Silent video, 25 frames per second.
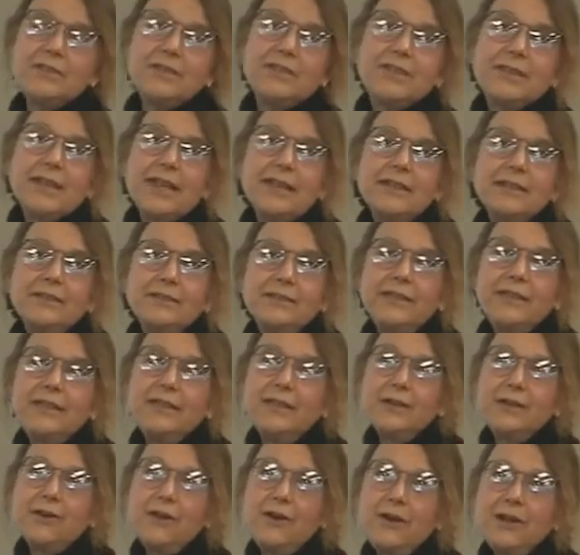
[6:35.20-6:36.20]
the second
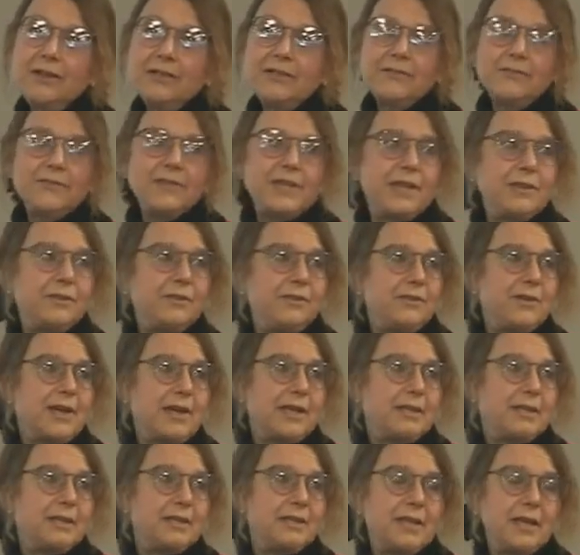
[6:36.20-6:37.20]
leading cause of death in the
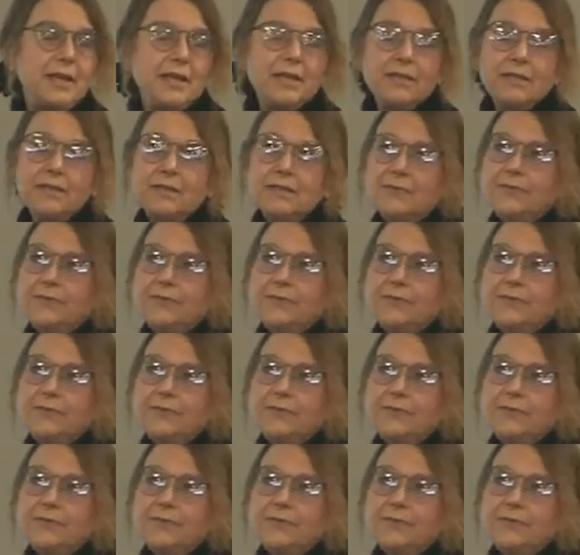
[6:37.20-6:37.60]
United States.